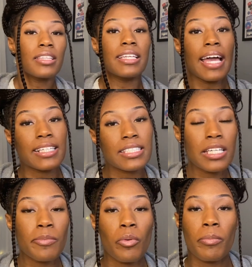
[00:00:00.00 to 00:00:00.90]
The next
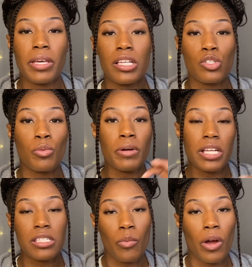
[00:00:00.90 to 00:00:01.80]
tip would be to put
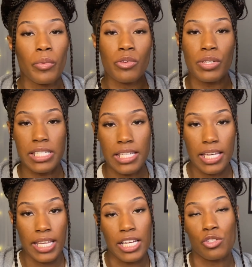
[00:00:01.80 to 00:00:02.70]
it somewhere where you can see it.